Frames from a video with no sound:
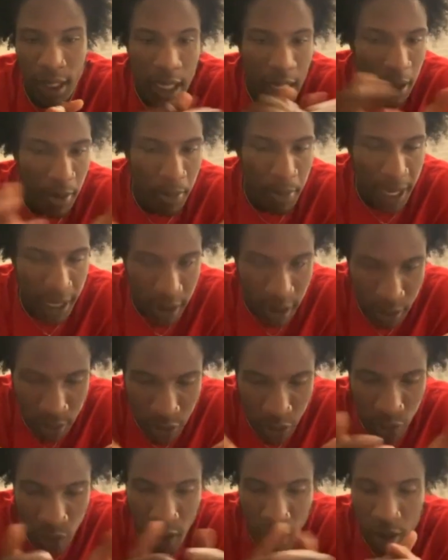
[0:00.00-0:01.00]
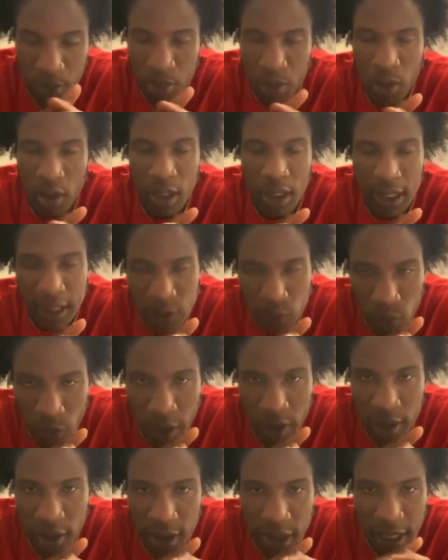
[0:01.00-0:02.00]
I'm back on the drawing board. Let's
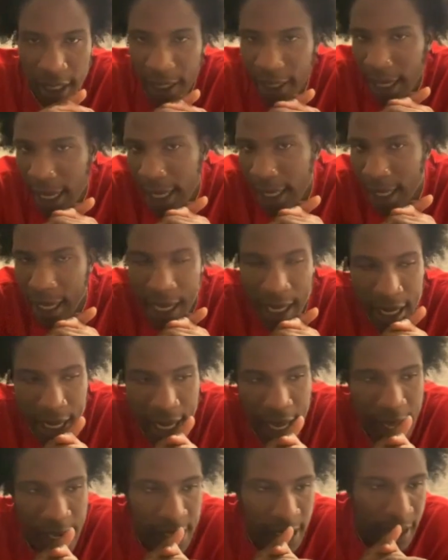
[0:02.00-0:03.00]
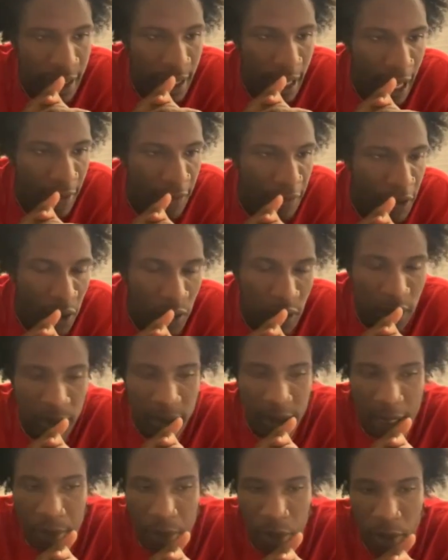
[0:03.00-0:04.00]
work. Like I didn't. I felt some
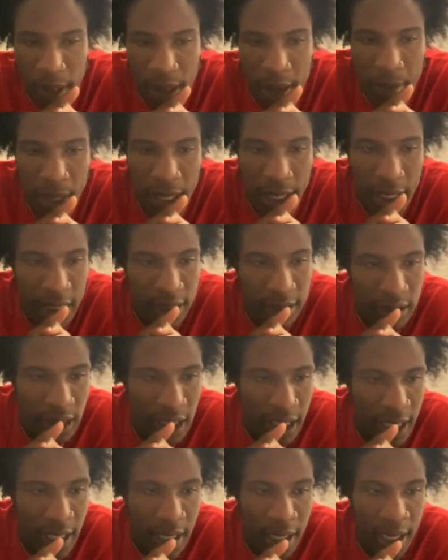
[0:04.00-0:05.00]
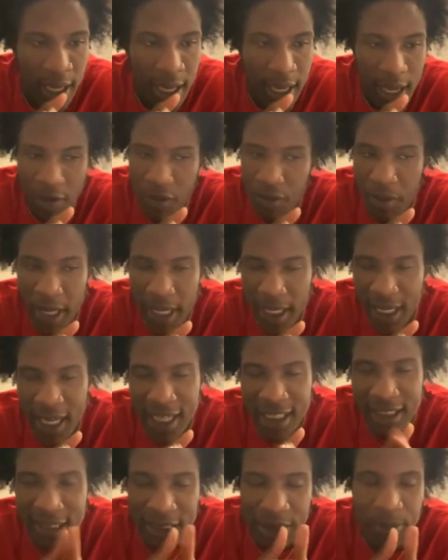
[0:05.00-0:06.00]
type of way about it. I was like, everybody got
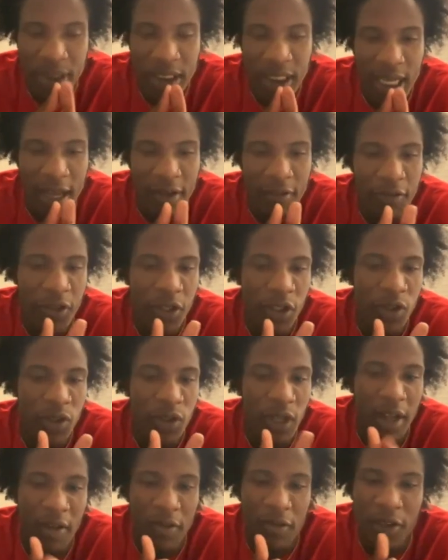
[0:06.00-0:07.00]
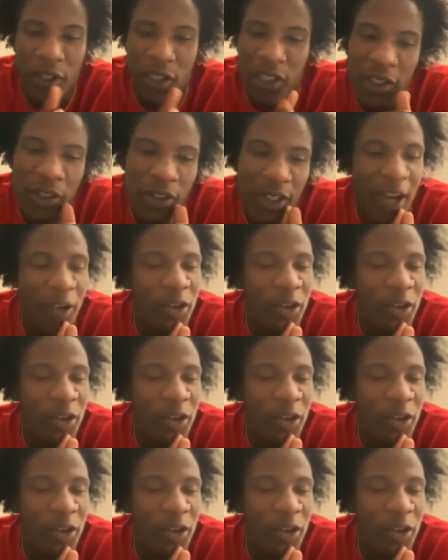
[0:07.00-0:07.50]
to see me. I feel hungry. I